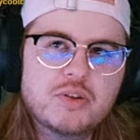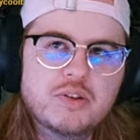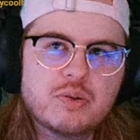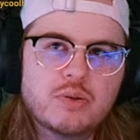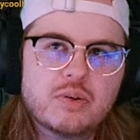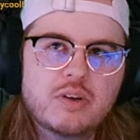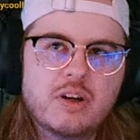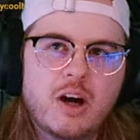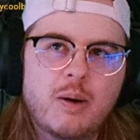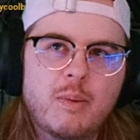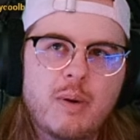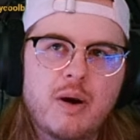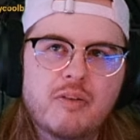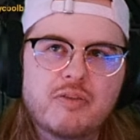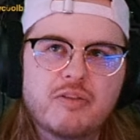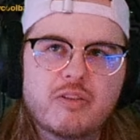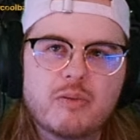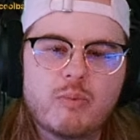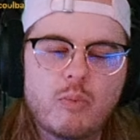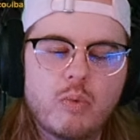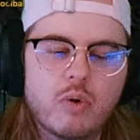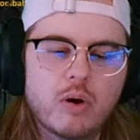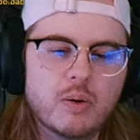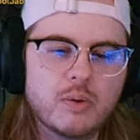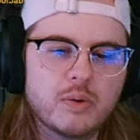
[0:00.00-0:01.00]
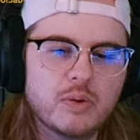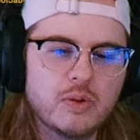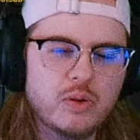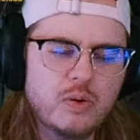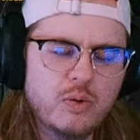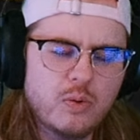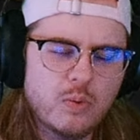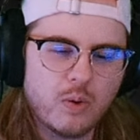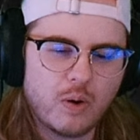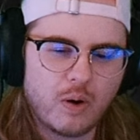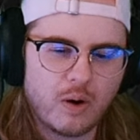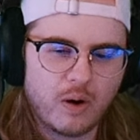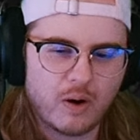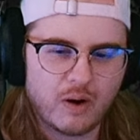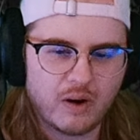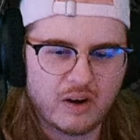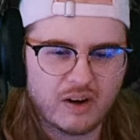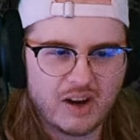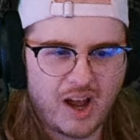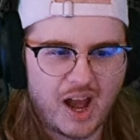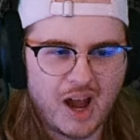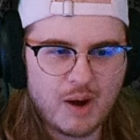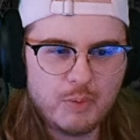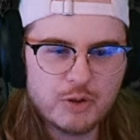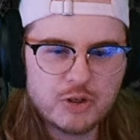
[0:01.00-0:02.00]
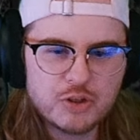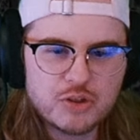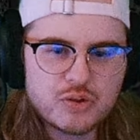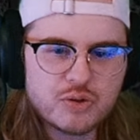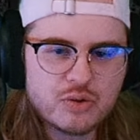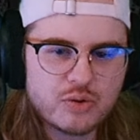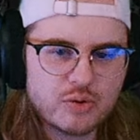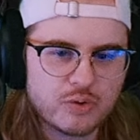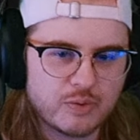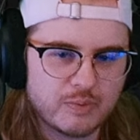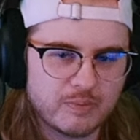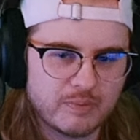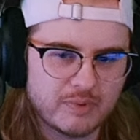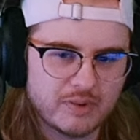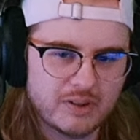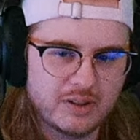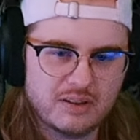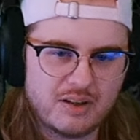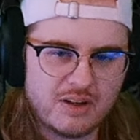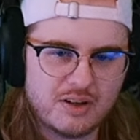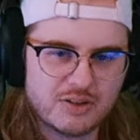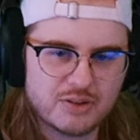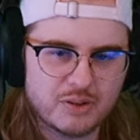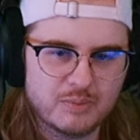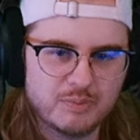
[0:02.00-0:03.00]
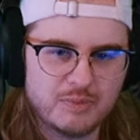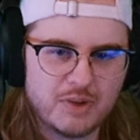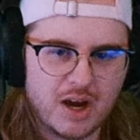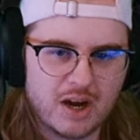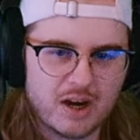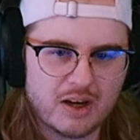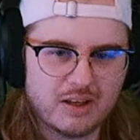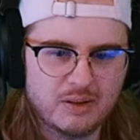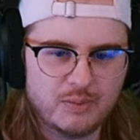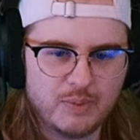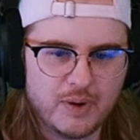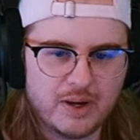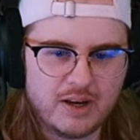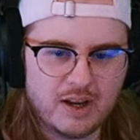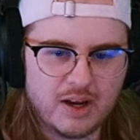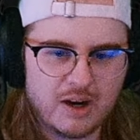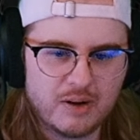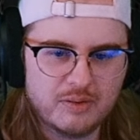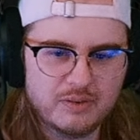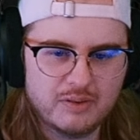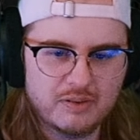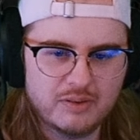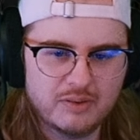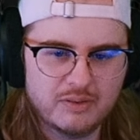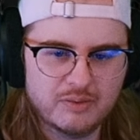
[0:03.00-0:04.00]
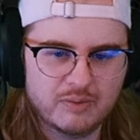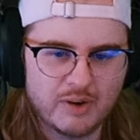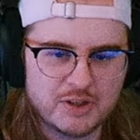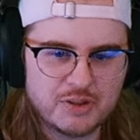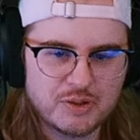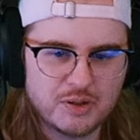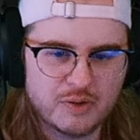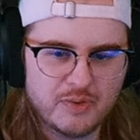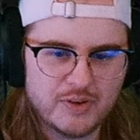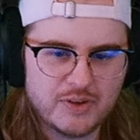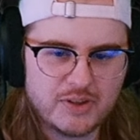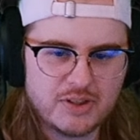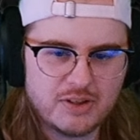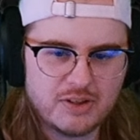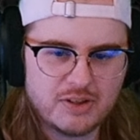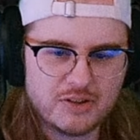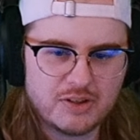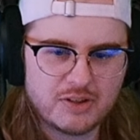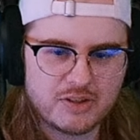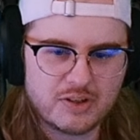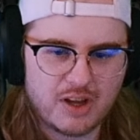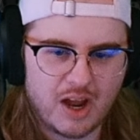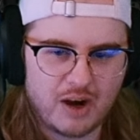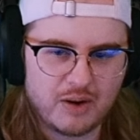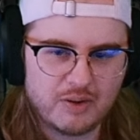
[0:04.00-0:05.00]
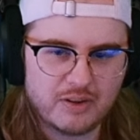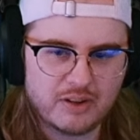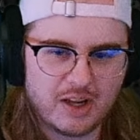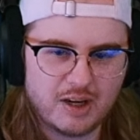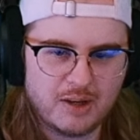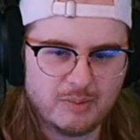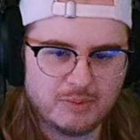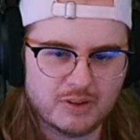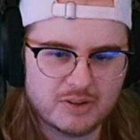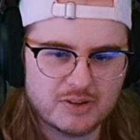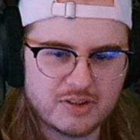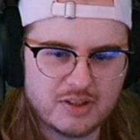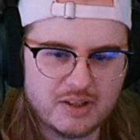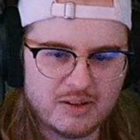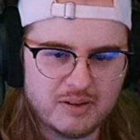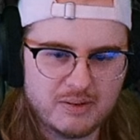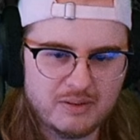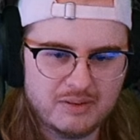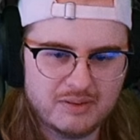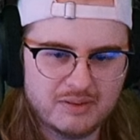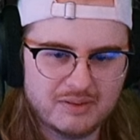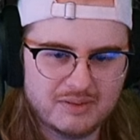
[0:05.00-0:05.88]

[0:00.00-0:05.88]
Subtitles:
still come out from where you are. I would assume. Also, I'm not going to wait out Retrovision. That's just how the game looks now.